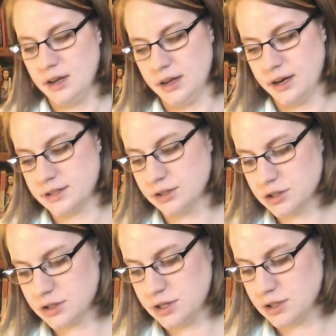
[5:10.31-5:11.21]
It has
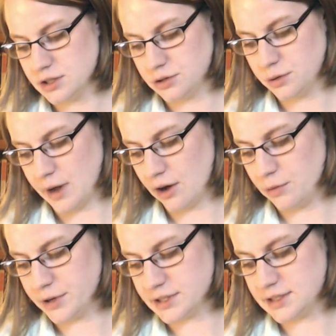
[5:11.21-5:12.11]
illustrations throughout,
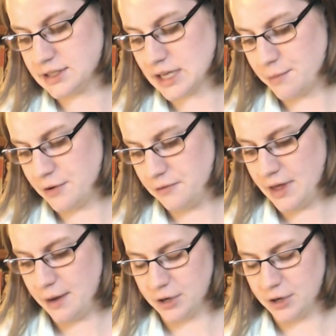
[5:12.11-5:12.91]
but some of them,